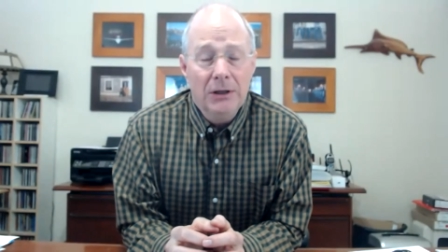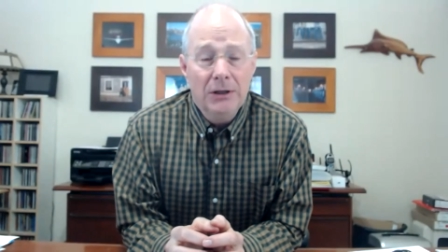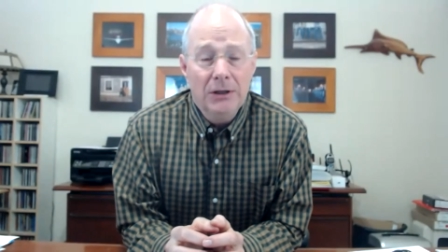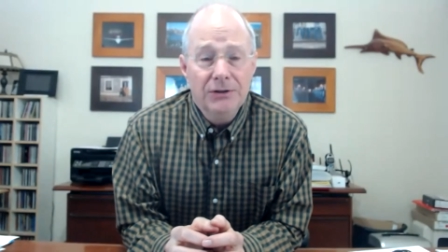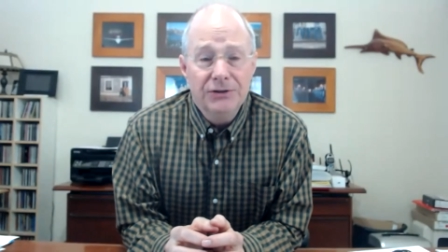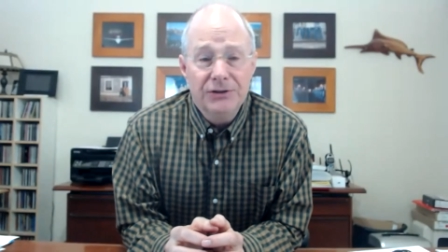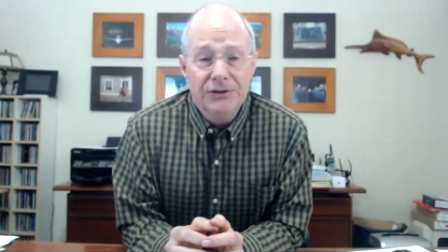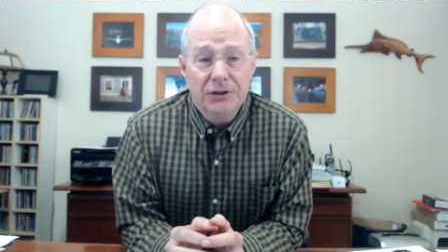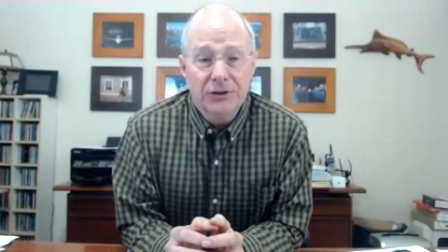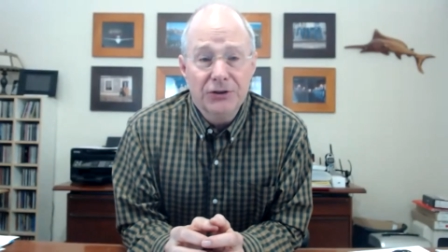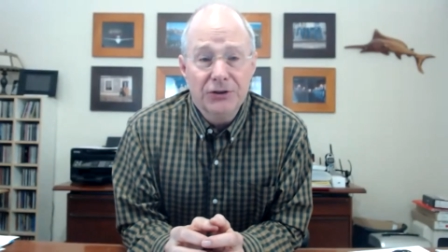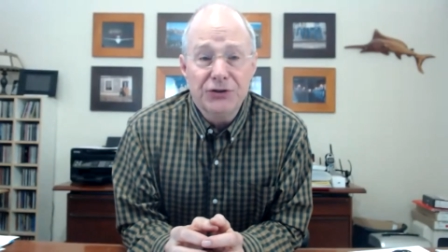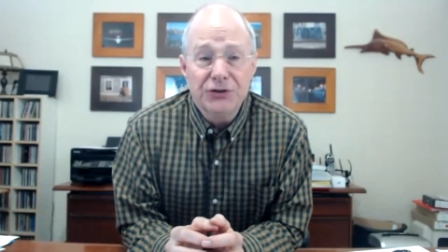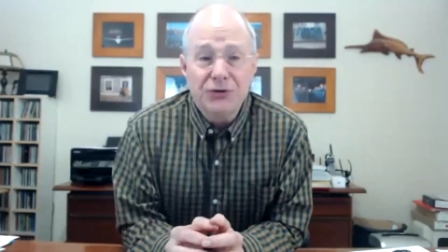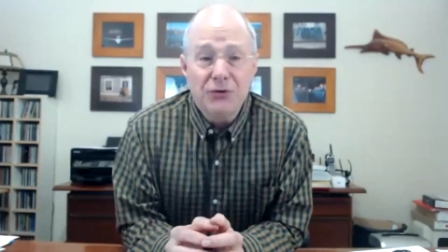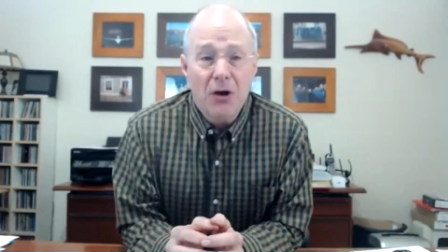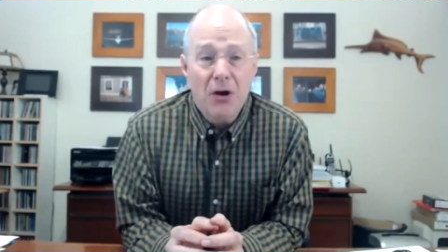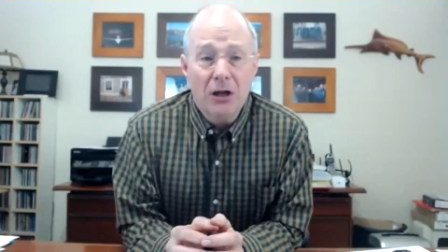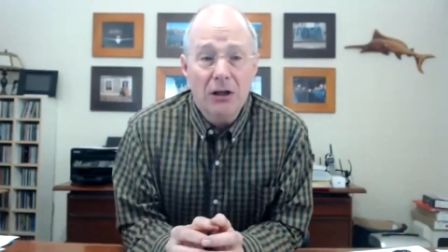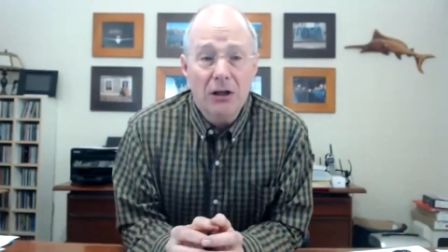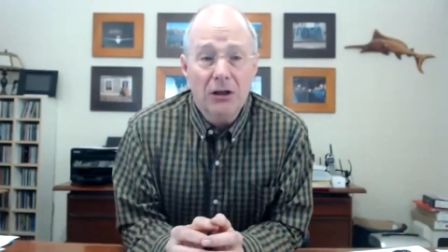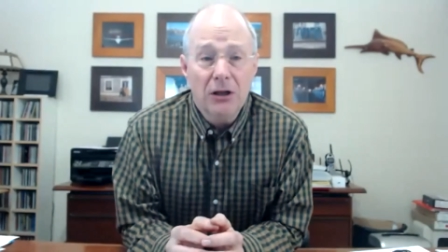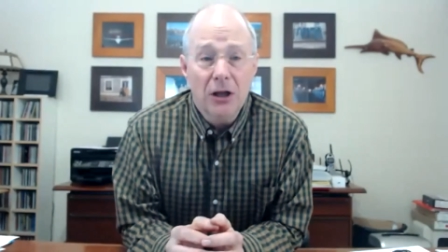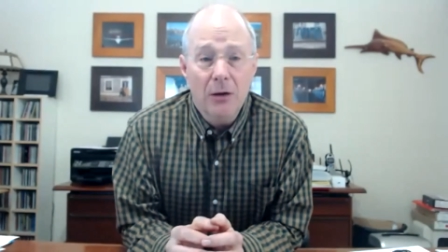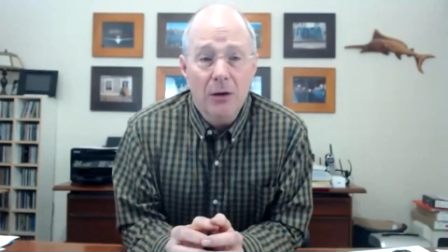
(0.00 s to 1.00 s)
Still a
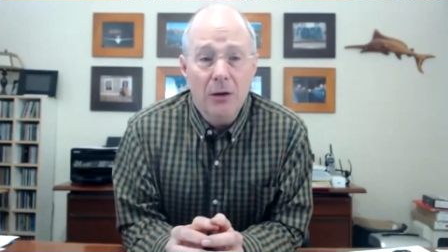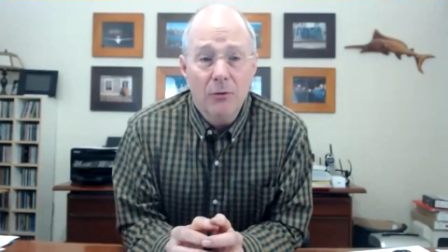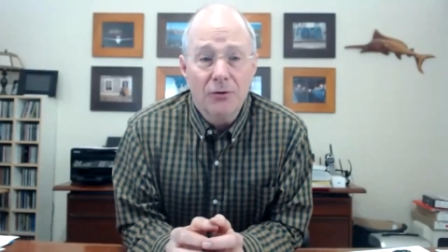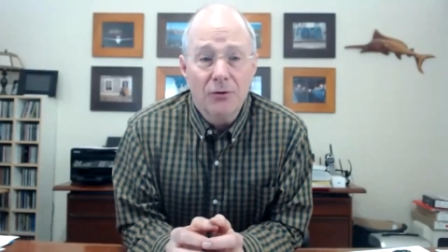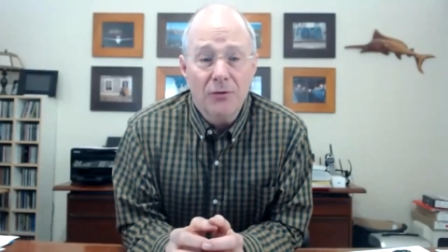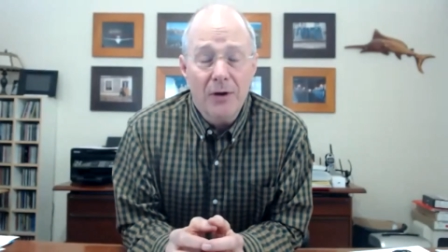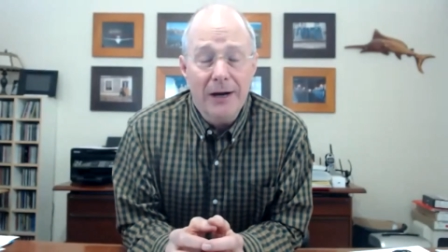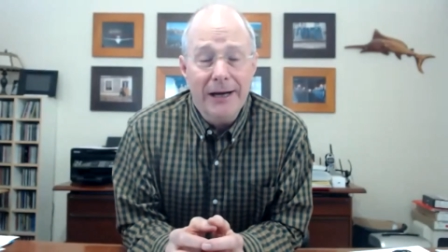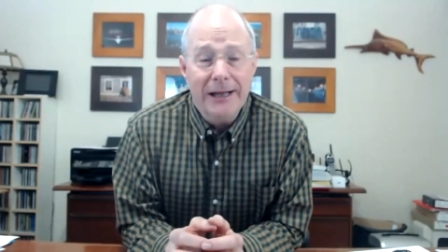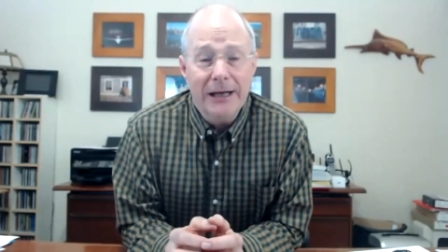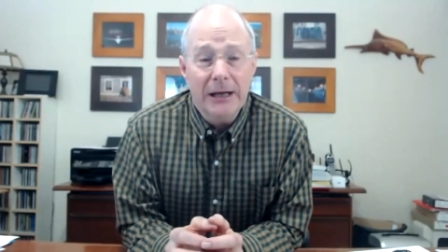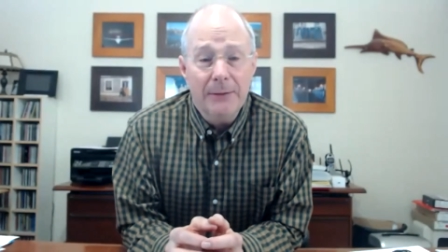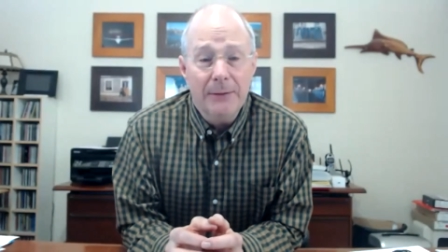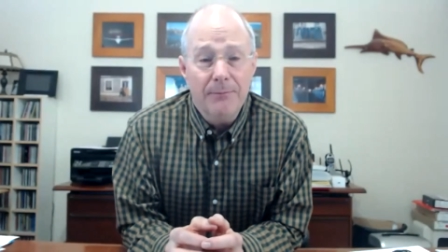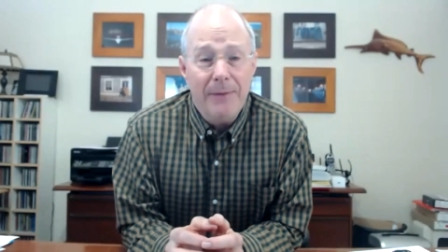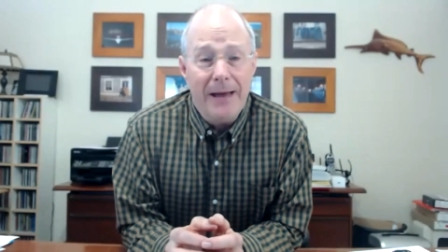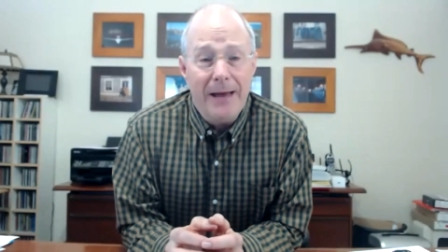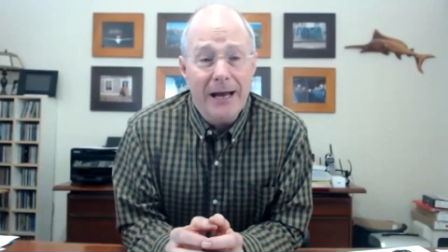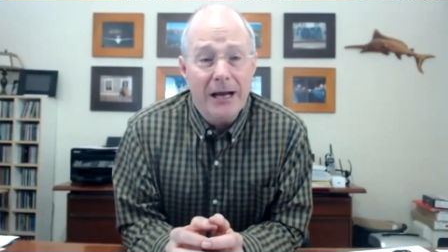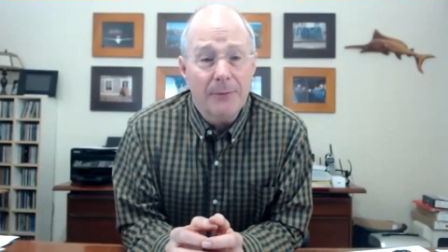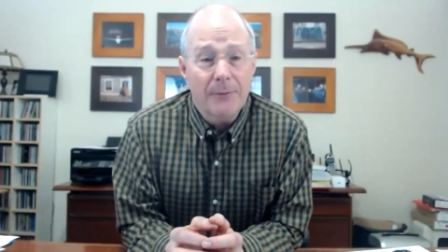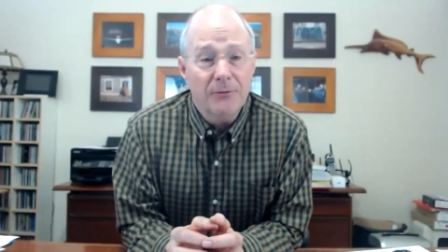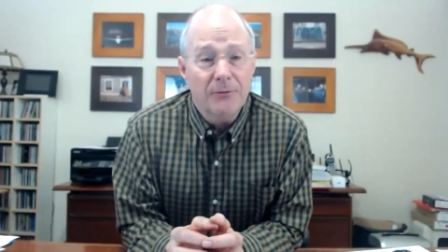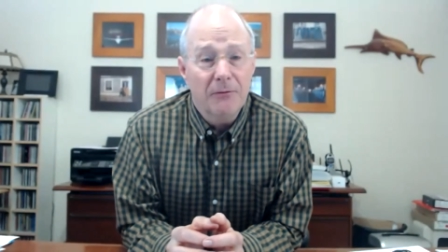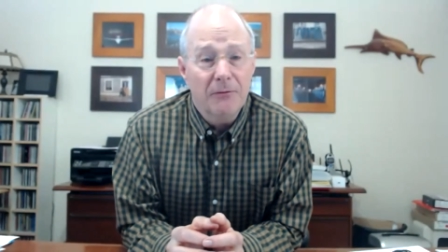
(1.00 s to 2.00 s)
strong club. We're trying to get up
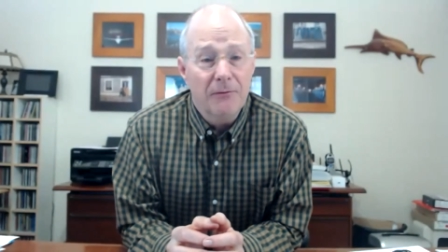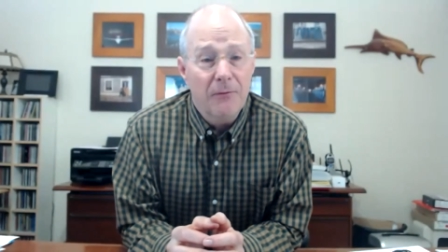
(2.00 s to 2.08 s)
back up to